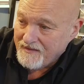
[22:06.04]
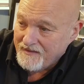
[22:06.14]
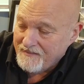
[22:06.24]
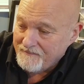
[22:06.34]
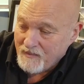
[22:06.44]

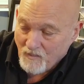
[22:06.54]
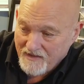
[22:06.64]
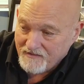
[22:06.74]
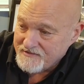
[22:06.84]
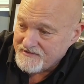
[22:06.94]
in
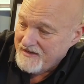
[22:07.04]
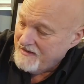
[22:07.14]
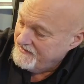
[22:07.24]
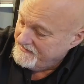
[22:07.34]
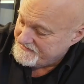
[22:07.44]
Wells.
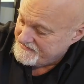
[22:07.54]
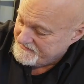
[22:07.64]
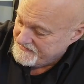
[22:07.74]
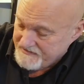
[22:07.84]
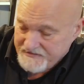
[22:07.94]
This
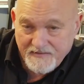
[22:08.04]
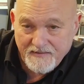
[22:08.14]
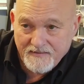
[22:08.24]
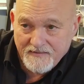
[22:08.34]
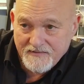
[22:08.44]
is the
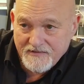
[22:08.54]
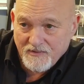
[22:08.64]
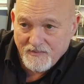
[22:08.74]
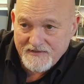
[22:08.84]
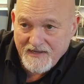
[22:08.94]

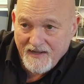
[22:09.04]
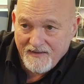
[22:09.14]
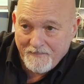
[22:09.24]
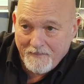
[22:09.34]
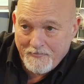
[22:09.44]

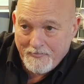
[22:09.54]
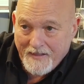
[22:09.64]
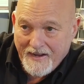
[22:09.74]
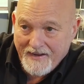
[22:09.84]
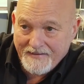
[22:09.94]
Somerset
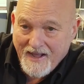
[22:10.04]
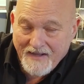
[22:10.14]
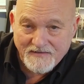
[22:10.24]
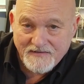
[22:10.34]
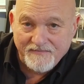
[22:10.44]

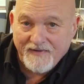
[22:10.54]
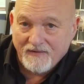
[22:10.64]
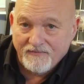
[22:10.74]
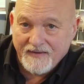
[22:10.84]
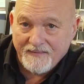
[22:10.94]
Enhanced
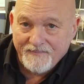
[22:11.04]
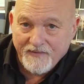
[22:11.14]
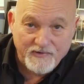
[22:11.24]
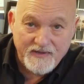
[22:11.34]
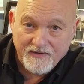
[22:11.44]
Velvet
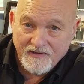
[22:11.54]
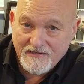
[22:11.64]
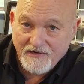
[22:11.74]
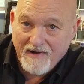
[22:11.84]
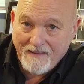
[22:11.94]

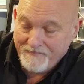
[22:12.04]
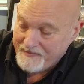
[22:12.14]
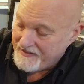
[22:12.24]
330 gram